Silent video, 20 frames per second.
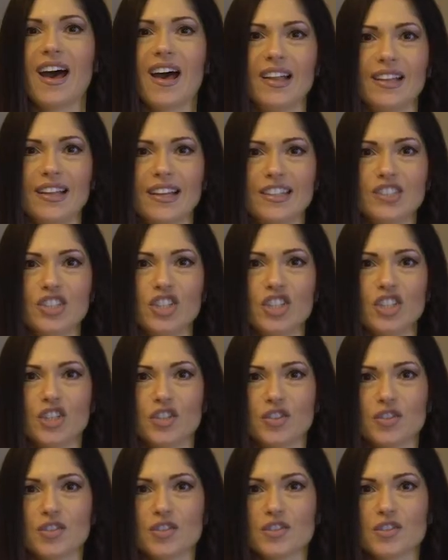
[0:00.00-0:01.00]
I like to
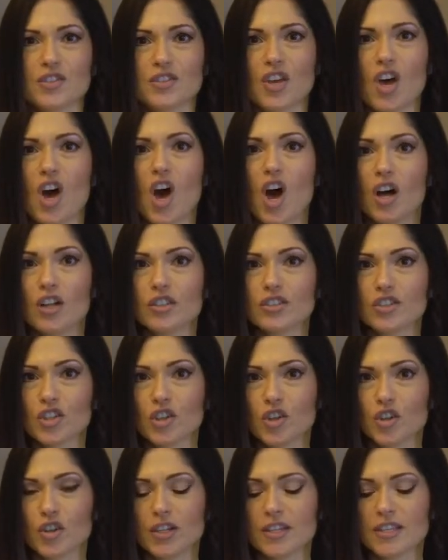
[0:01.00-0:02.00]
use
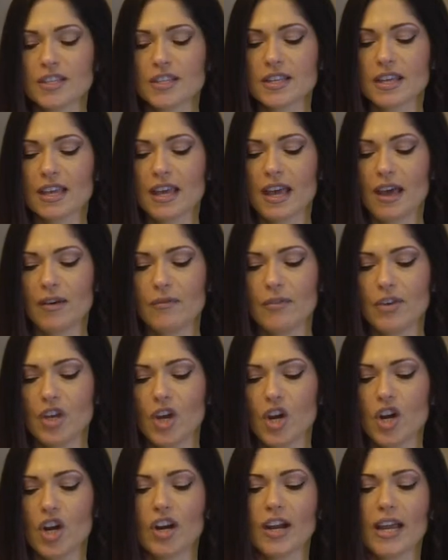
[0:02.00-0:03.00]
Alterna's
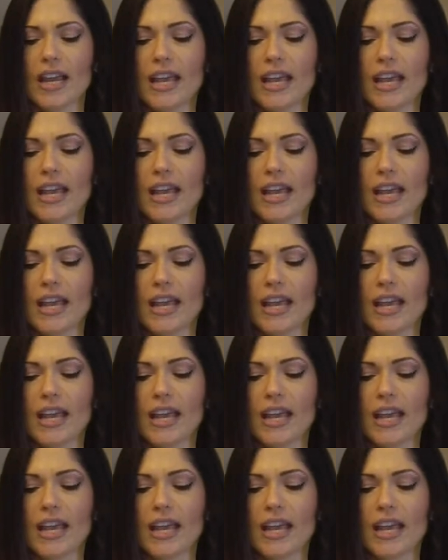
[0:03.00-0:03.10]
Caviar